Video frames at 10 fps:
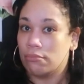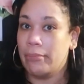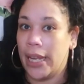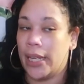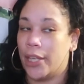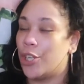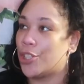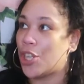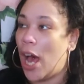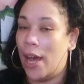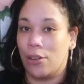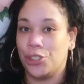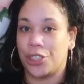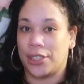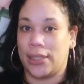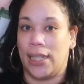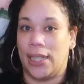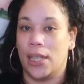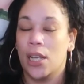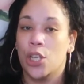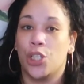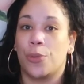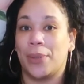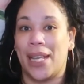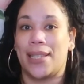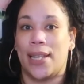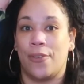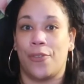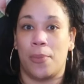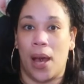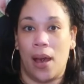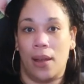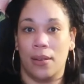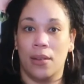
Meaning your child, your seed, your blessing from God.